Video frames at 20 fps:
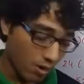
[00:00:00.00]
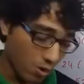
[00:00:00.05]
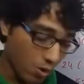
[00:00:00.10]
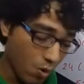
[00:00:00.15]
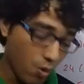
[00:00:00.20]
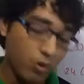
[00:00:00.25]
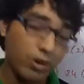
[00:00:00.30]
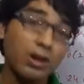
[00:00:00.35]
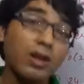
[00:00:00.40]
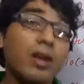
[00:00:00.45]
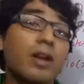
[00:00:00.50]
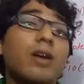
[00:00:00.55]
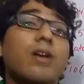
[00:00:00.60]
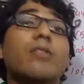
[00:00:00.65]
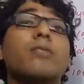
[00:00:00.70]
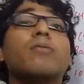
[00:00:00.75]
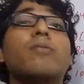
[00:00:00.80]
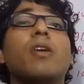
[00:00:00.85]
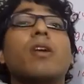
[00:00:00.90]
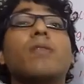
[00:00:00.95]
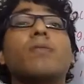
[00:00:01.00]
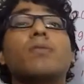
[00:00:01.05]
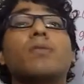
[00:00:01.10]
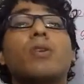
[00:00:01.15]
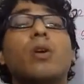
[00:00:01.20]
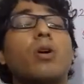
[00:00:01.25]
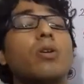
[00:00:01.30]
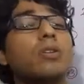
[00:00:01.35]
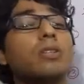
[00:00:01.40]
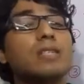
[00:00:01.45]
on
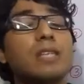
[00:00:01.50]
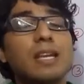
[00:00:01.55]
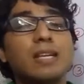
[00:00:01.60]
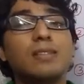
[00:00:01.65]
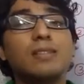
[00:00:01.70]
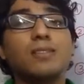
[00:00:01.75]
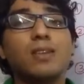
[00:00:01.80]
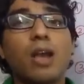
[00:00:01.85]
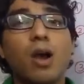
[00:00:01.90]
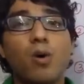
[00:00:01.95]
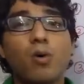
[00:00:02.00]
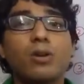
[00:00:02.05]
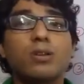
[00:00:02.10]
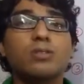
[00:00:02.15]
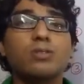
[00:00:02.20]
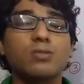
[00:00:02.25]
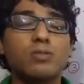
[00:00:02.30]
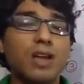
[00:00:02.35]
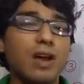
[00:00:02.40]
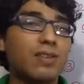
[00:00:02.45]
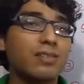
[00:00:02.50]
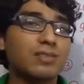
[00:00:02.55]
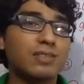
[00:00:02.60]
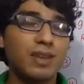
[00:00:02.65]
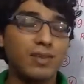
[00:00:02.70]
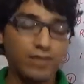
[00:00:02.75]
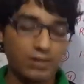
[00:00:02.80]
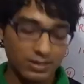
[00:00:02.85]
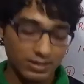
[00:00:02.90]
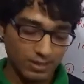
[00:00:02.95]
6th August
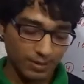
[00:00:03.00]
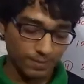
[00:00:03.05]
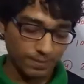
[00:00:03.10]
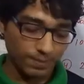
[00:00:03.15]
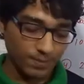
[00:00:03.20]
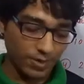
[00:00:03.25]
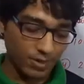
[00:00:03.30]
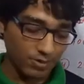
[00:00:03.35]
2017.